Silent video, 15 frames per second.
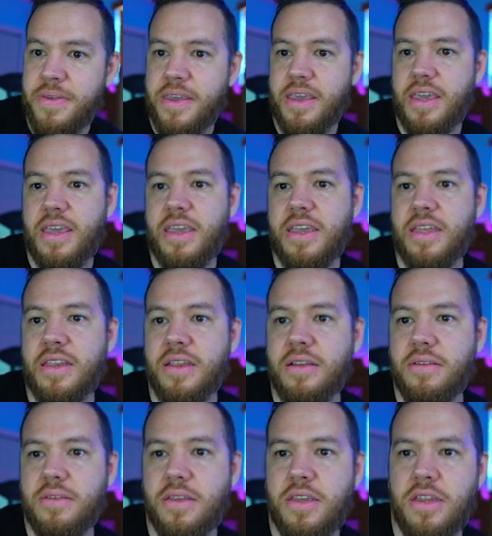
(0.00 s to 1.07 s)
in,
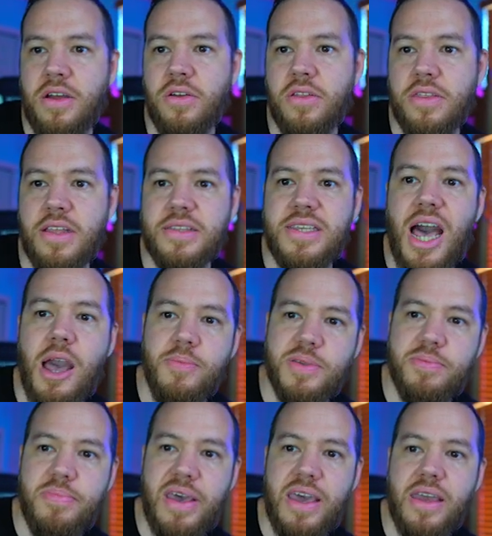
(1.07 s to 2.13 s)
you know, the time
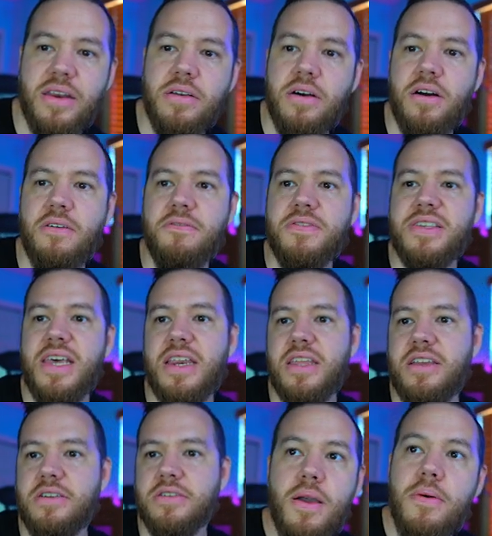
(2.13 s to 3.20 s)
span of 10
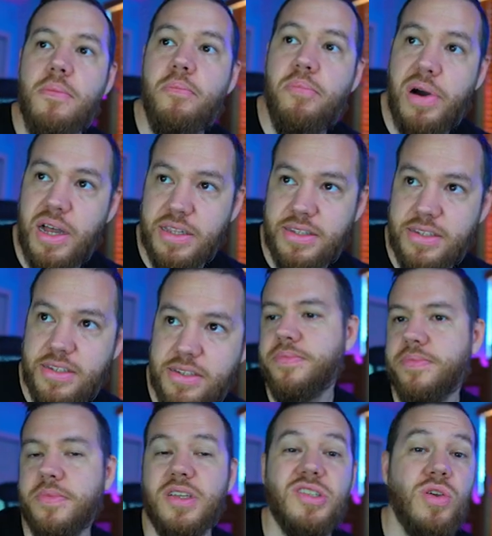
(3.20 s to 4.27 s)
years. But
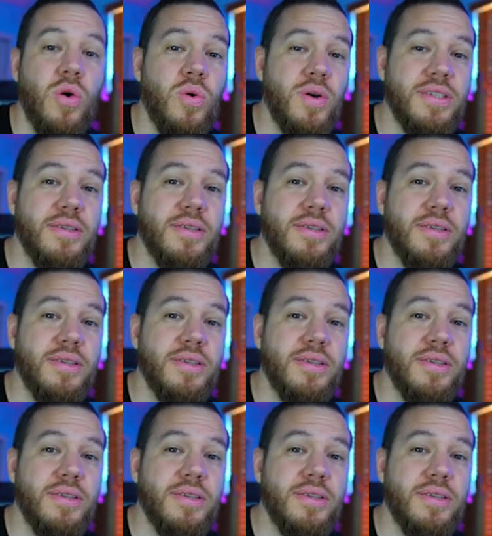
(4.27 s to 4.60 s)
there's always a